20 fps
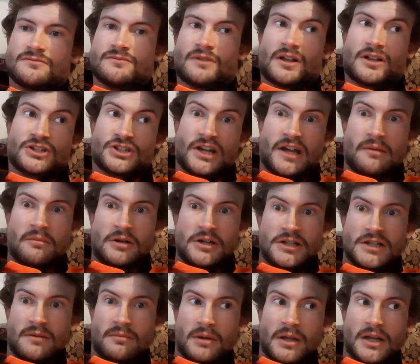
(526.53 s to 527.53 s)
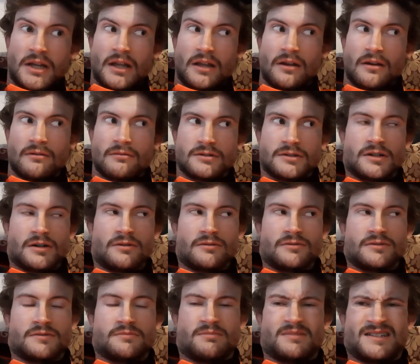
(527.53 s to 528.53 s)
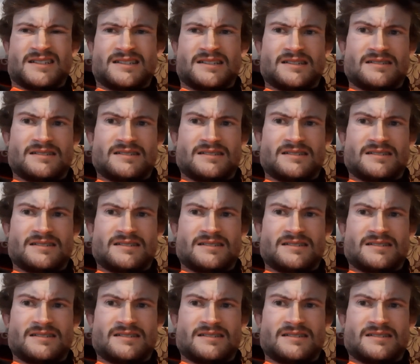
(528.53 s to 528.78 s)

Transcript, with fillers: like championship contender results, but